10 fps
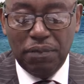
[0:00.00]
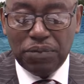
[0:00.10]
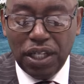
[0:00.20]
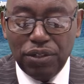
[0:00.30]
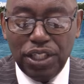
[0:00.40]

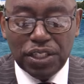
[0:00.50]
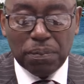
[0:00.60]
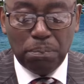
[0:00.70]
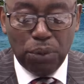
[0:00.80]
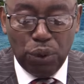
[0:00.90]
There is
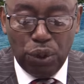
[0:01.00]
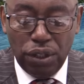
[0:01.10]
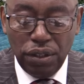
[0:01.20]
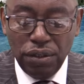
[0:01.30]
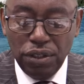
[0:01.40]

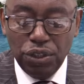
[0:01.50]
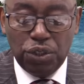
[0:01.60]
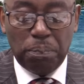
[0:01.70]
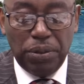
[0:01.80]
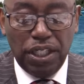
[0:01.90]
more
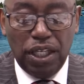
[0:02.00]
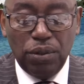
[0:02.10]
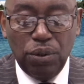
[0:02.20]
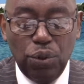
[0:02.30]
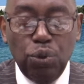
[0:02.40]
to
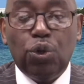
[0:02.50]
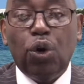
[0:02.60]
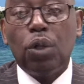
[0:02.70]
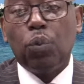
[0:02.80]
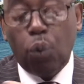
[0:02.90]
being who
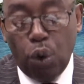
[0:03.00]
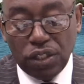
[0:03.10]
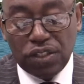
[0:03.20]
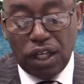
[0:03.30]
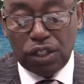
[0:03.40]
God
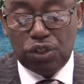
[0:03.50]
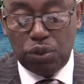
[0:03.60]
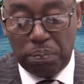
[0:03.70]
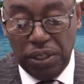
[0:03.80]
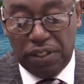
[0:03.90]
wants us to
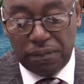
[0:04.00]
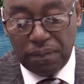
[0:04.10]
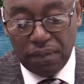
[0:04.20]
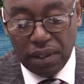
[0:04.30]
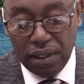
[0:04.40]
be
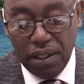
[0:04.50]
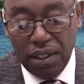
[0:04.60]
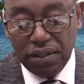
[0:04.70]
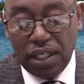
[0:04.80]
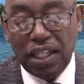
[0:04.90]

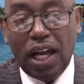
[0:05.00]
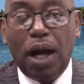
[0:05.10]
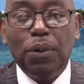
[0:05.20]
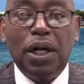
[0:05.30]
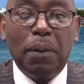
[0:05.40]
than
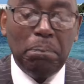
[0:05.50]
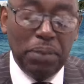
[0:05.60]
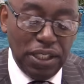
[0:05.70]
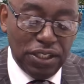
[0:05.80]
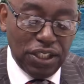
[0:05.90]
our
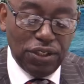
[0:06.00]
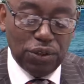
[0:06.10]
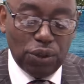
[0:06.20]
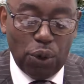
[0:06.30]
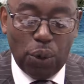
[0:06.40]
ability
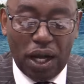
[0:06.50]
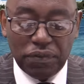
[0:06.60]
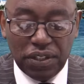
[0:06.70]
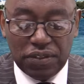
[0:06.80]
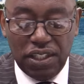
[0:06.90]
to go
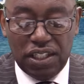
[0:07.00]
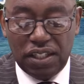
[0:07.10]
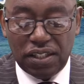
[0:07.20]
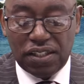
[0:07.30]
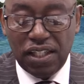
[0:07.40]
after
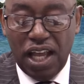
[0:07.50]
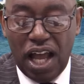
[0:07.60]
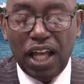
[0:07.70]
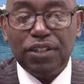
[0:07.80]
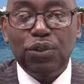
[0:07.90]
things
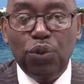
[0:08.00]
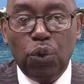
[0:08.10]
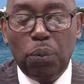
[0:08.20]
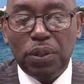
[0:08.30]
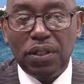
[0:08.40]
as
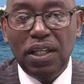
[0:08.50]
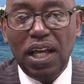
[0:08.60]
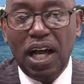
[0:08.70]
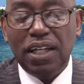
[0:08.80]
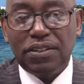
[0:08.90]
noble
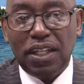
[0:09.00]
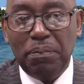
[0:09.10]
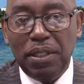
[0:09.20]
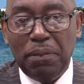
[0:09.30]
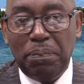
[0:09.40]
as they
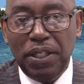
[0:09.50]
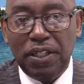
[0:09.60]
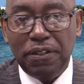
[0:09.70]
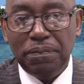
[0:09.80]
may appear.